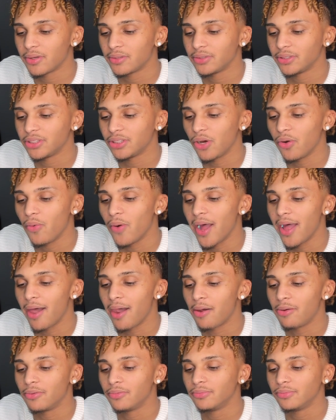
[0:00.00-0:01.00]
So
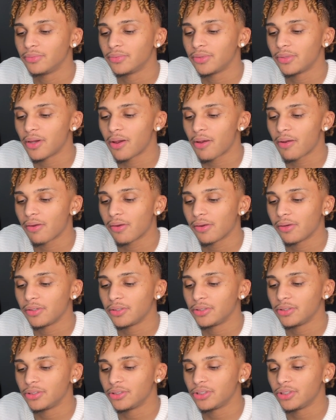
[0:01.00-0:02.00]
wow.
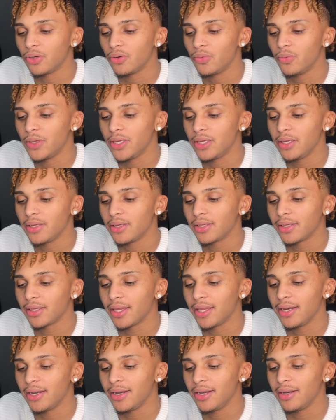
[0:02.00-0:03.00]
So we
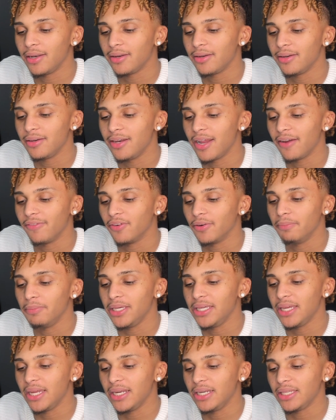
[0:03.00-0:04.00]
can never
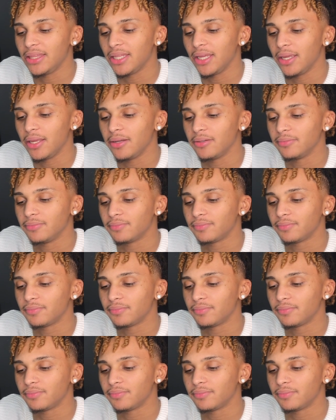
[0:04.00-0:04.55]
be anything.